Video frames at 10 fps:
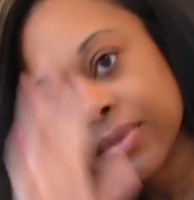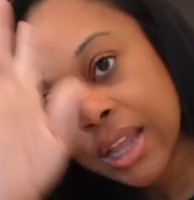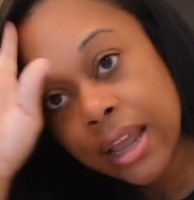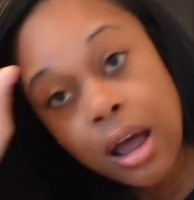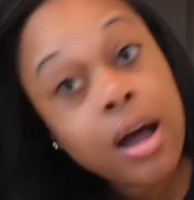
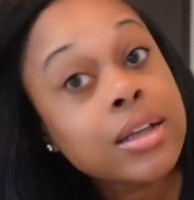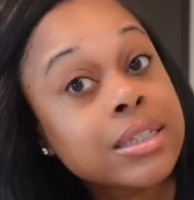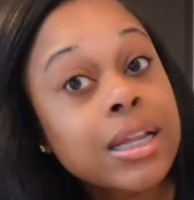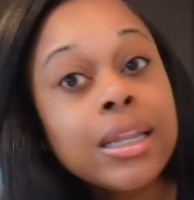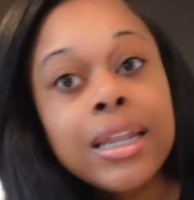They
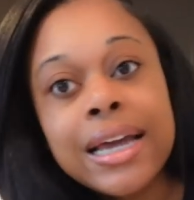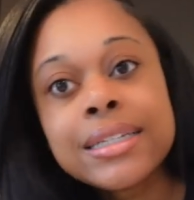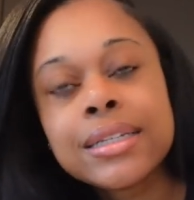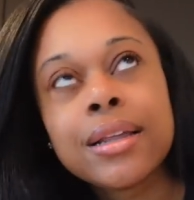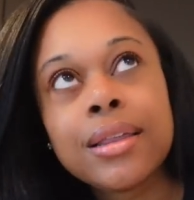cost
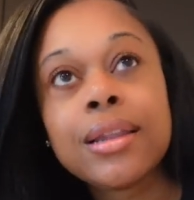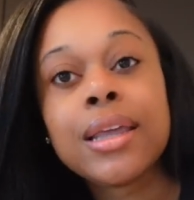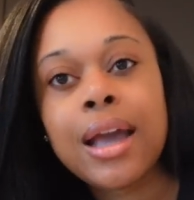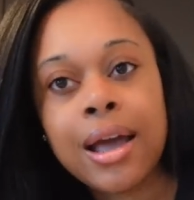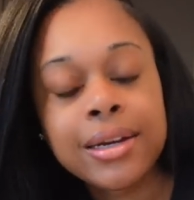less than
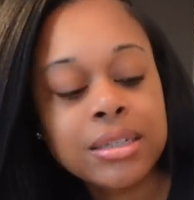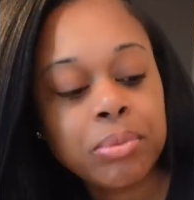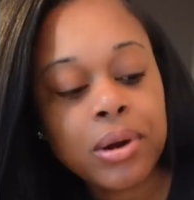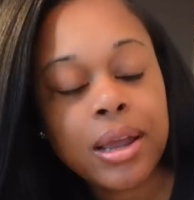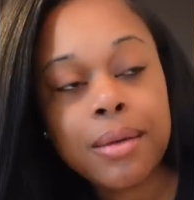the Honest
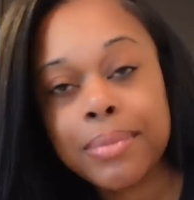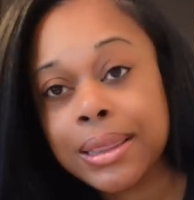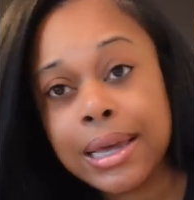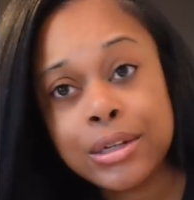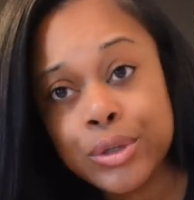brand but
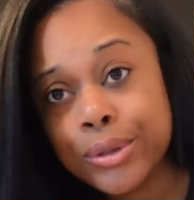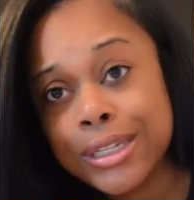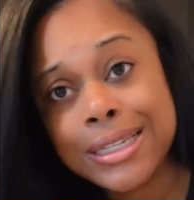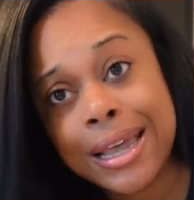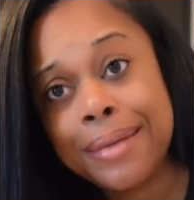they do
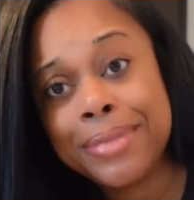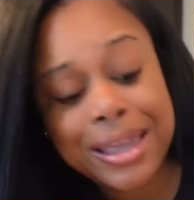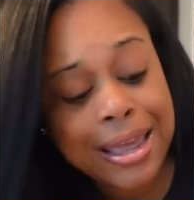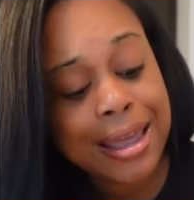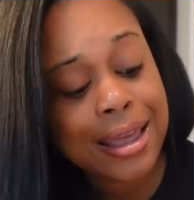the same
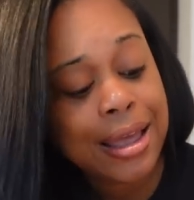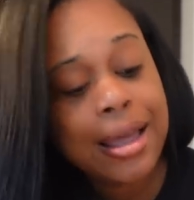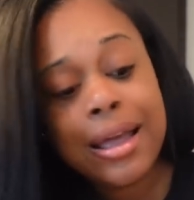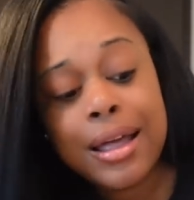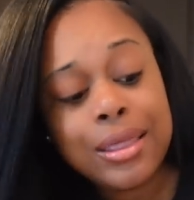thing.
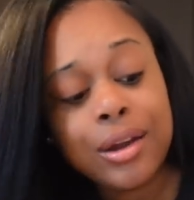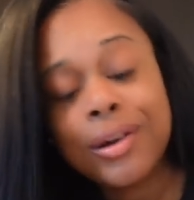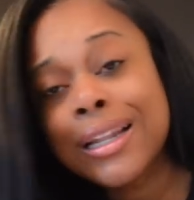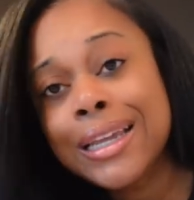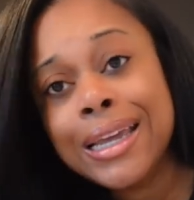They're
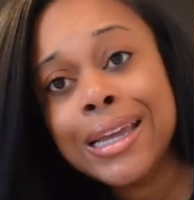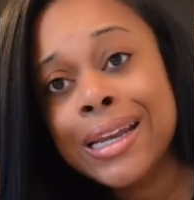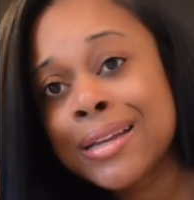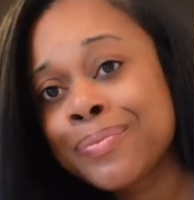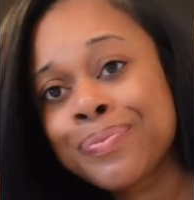
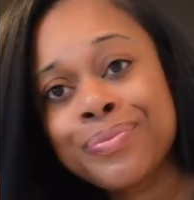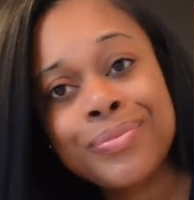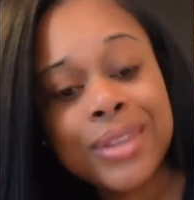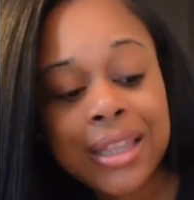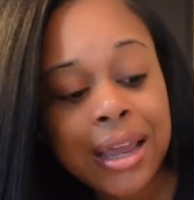clean,
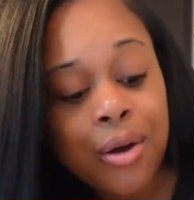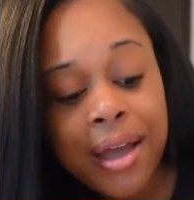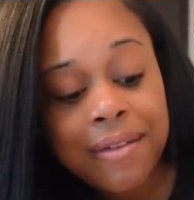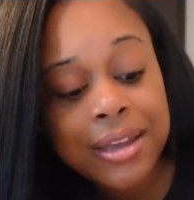they don't have